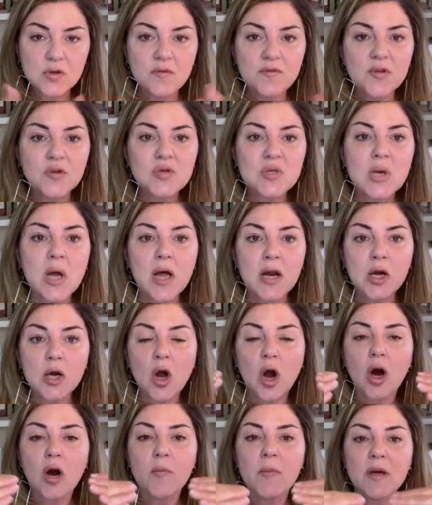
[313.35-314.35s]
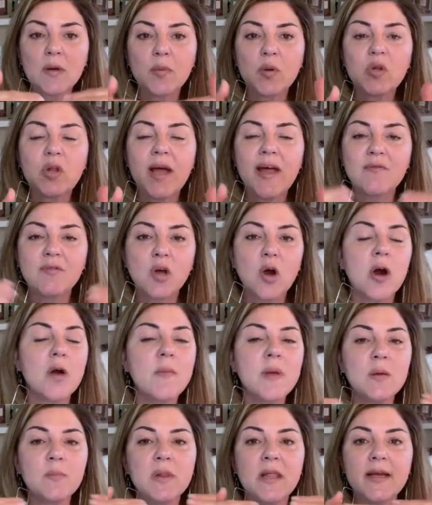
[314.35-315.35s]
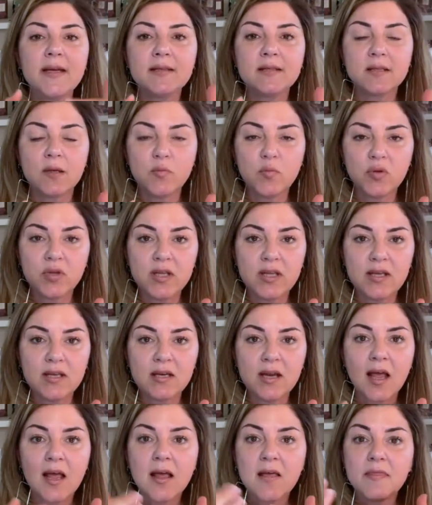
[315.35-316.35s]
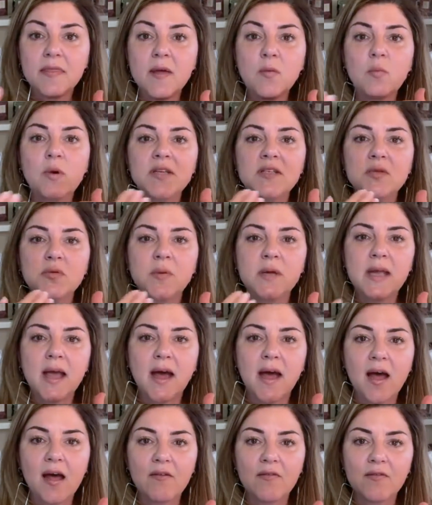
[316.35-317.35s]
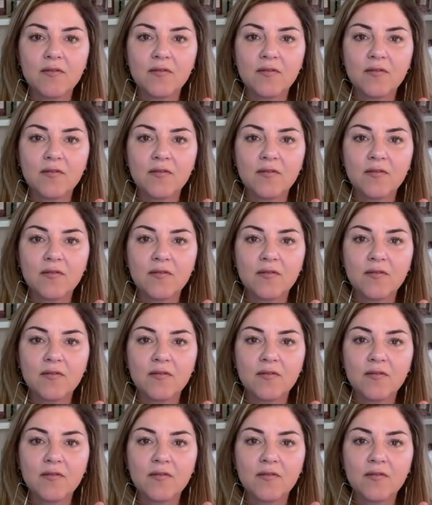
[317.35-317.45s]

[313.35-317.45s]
So if there's not a karmic play, if the karmic play is complete, then what do we have?